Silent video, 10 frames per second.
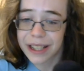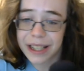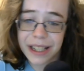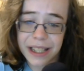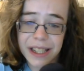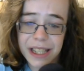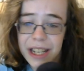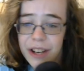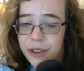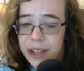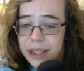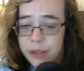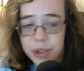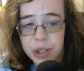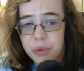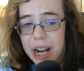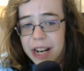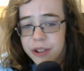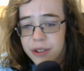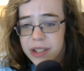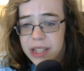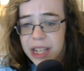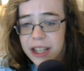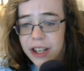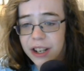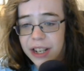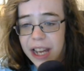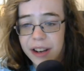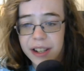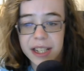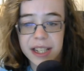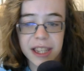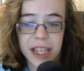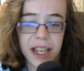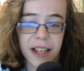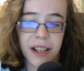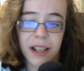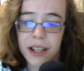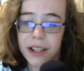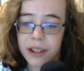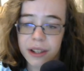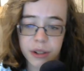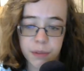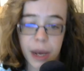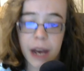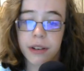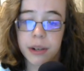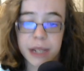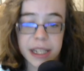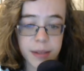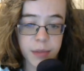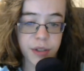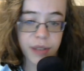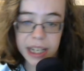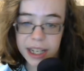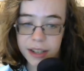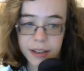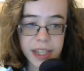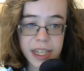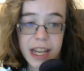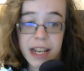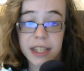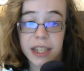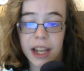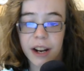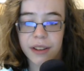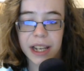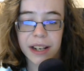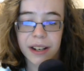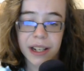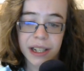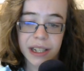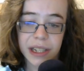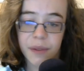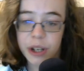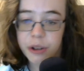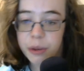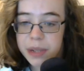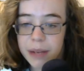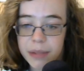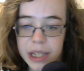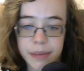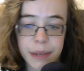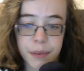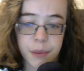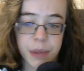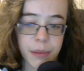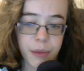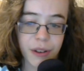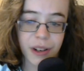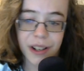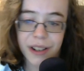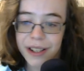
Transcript: Considering there were directors they cut out of this thing, there's bound to be some deleted scenes in there that develop some of these people a bit more.